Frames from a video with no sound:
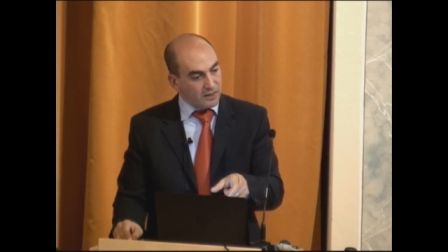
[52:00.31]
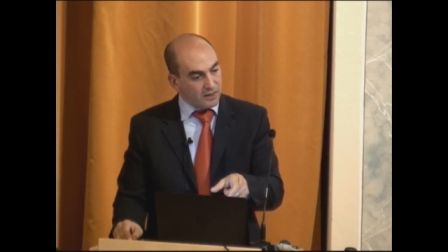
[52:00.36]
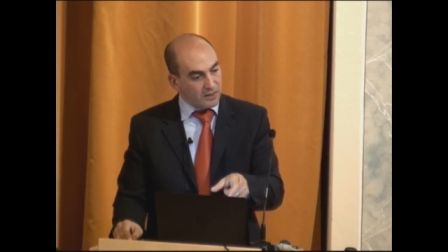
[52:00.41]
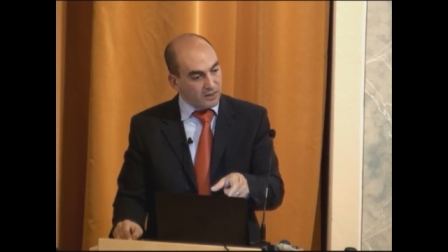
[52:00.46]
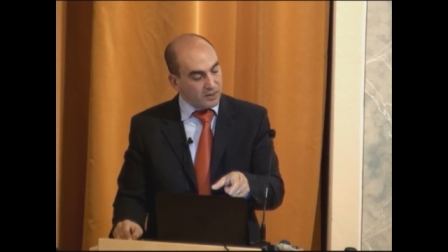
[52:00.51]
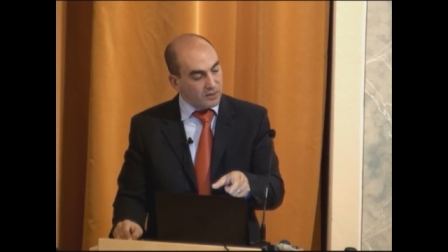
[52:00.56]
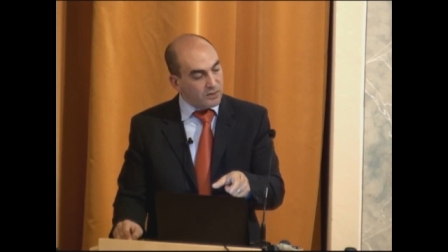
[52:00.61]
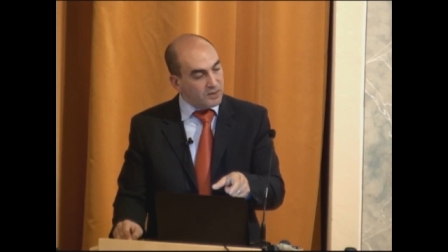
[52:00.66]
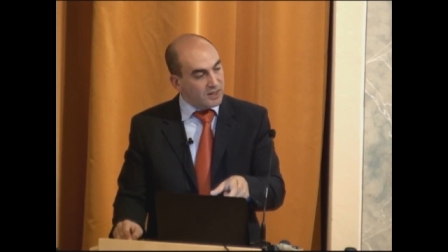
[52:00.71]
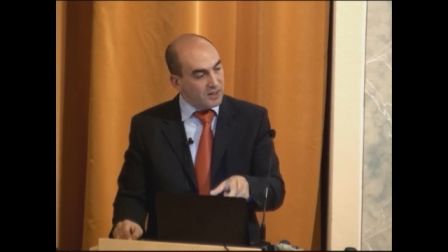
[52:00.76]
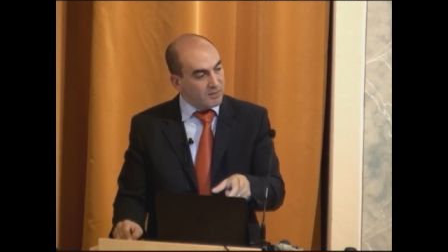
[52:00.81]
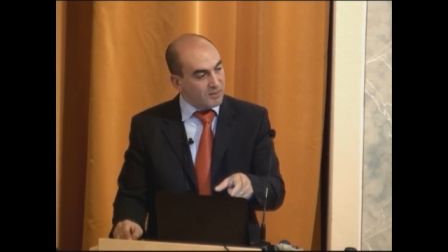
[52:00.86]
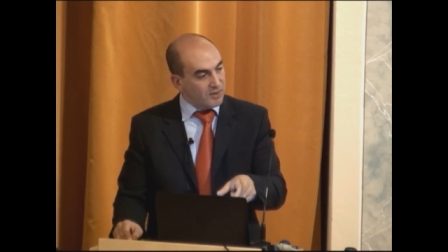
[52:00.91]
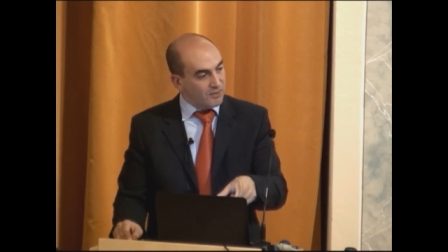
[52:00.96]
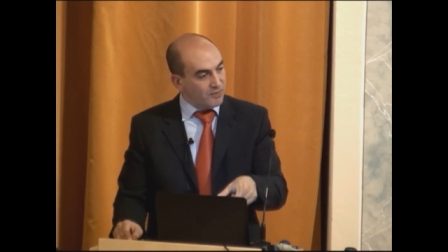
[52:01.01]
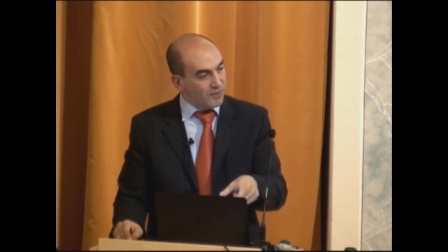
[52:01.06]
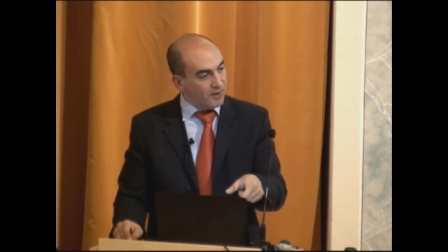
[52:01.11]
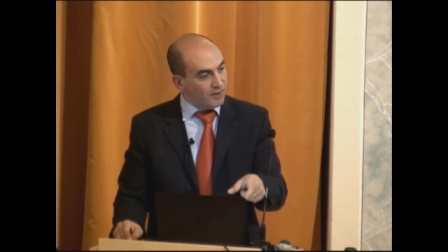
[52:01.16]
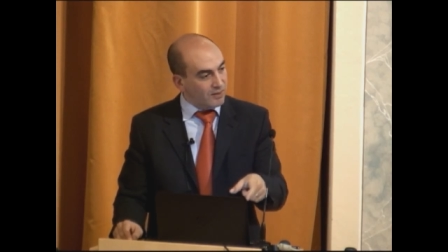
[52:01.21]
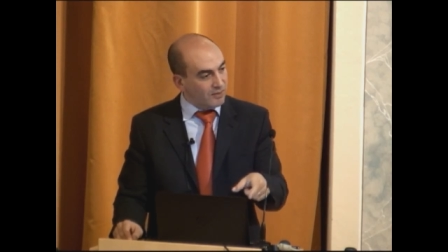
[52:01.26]
do seem to
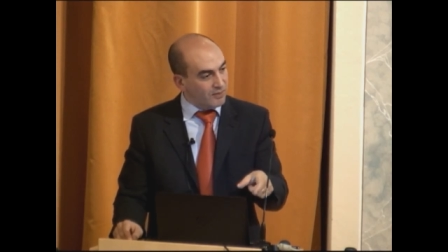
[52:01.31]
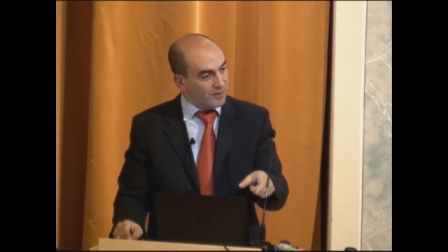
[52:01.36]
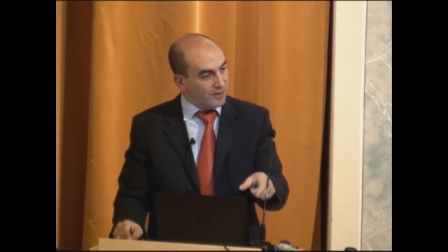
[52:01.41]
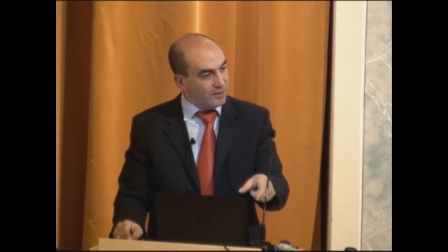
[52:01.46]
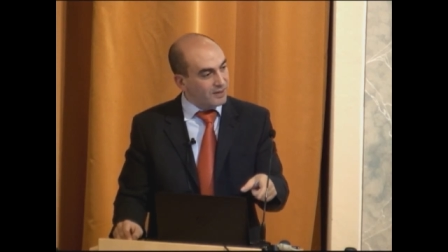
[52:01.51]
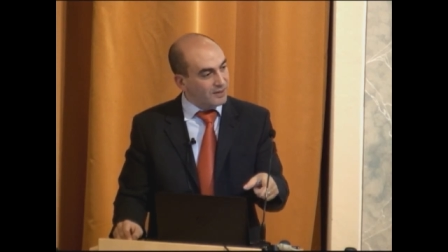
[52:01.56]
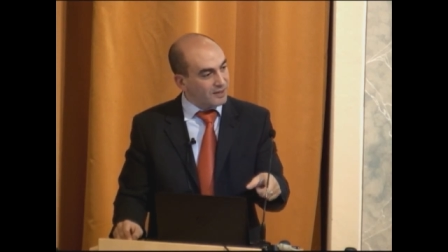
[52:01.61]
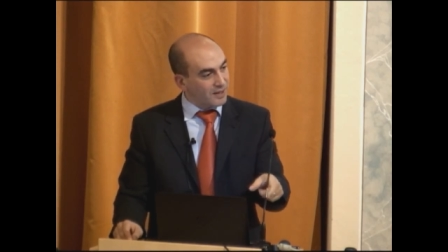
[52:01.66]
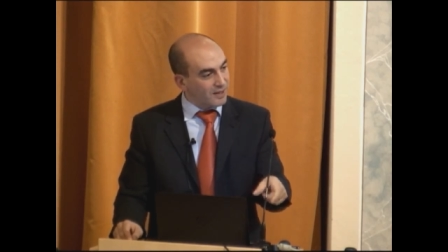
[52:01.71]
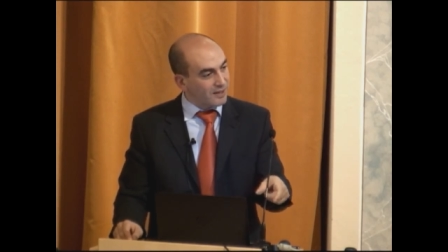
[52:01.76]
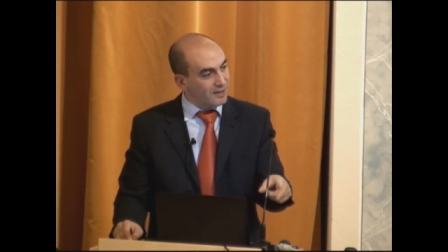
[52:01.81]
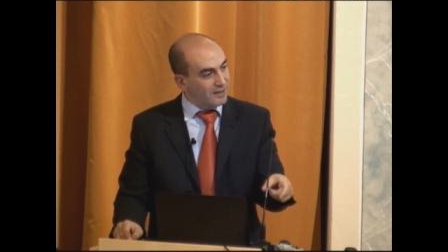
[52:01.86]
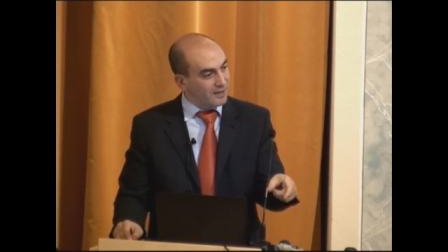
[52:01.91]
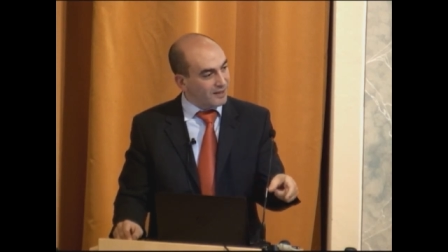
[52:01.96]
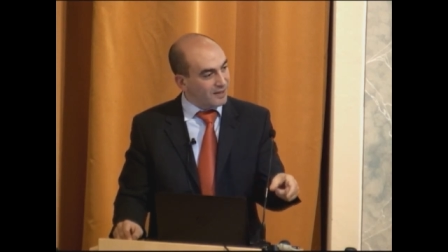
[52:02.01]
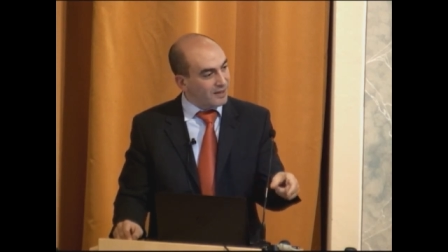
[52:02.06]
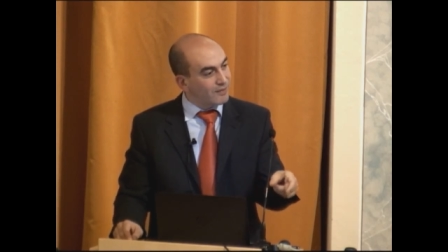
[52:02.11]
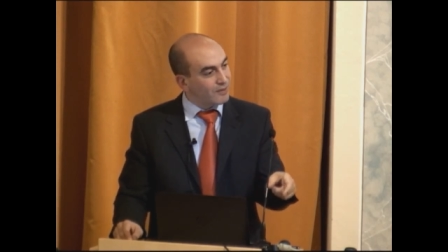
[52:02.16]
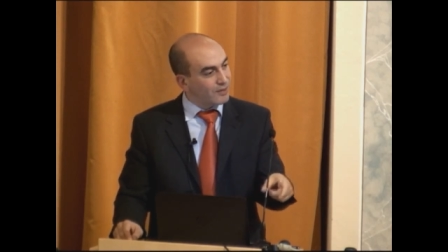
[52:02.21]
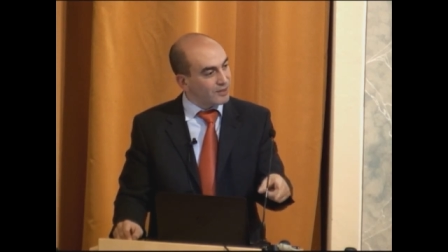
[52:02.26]
follow very tightly
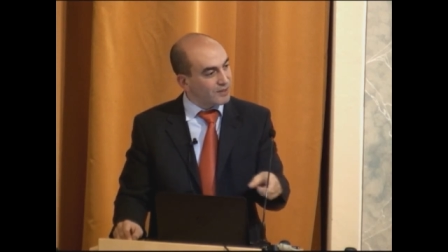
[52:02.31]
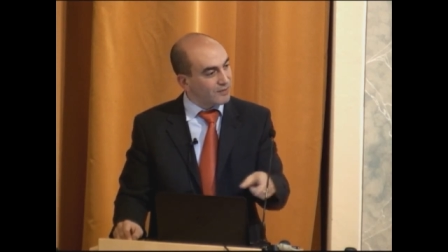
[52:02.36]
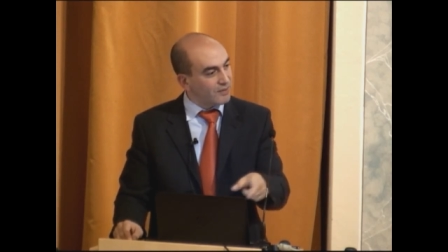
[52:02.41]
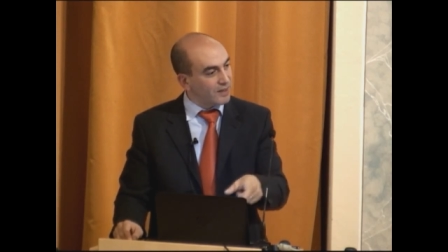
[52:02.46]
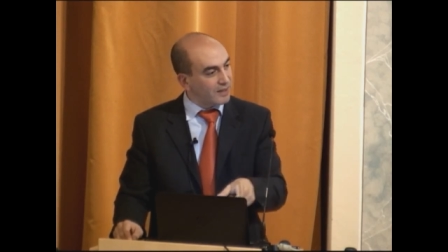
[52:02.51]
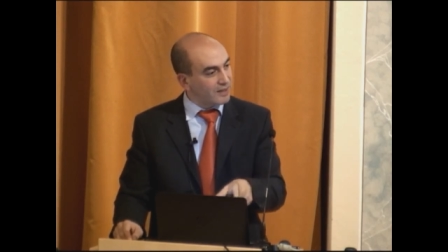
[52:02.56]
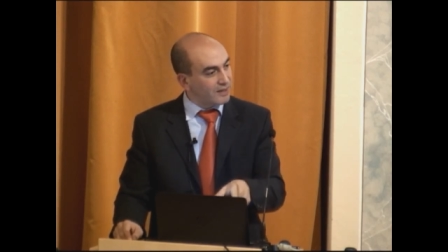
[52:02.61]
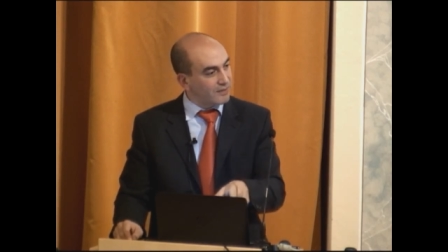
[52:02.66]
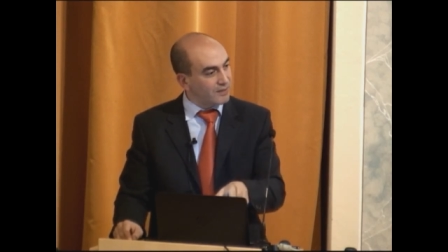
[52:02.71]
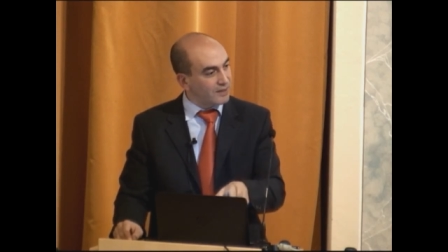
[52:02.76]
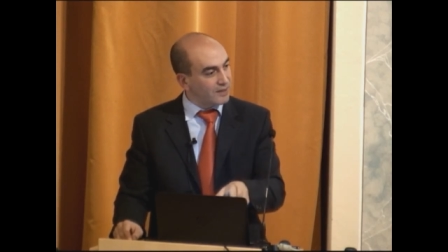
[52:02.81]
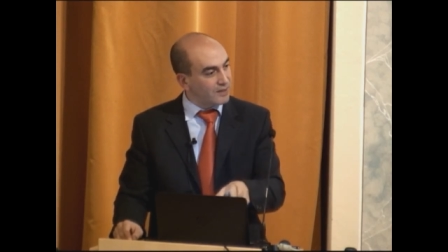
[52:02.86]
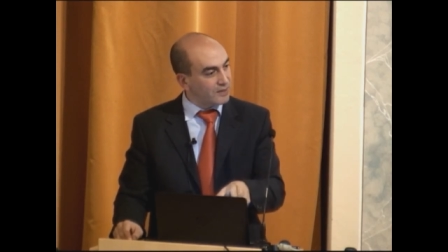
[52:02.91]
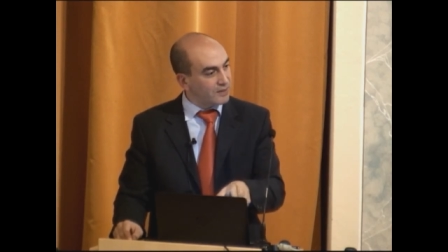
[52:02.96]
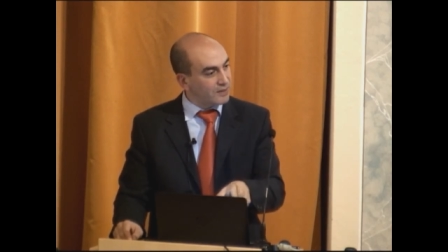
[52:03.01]
inverse effectiveness